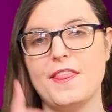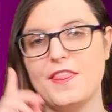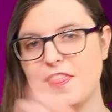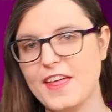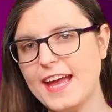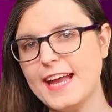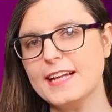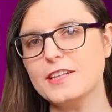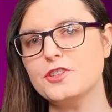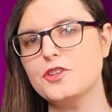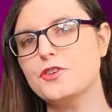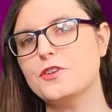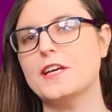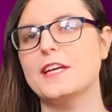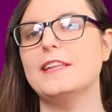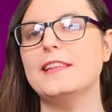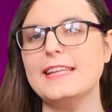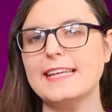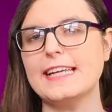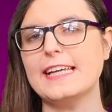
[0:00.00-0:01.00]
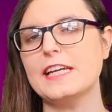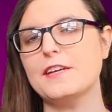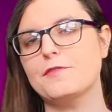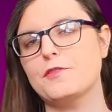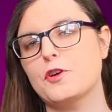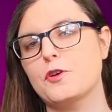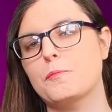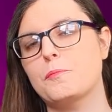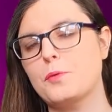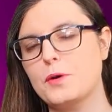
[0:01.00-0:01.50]
Then you can leave
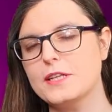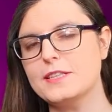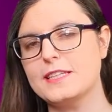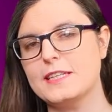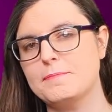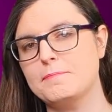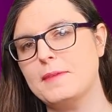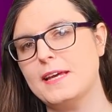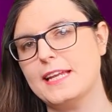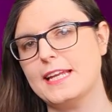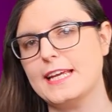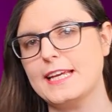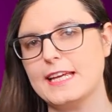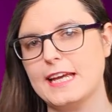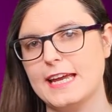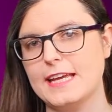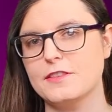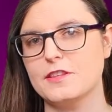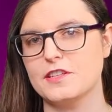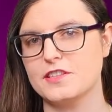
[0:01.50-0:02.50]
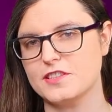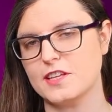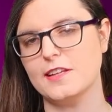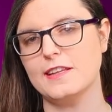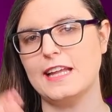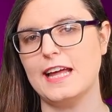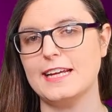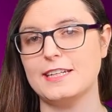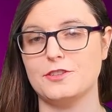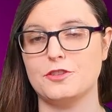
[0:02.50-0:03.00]
your printed mini in the
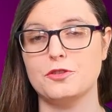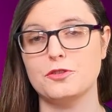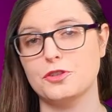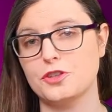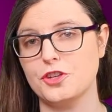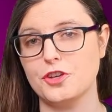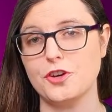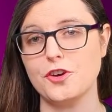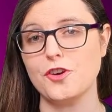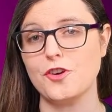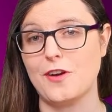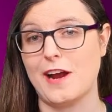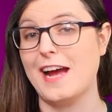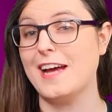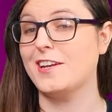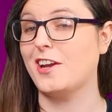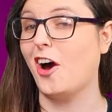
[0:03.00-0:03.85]
sunlight to cure and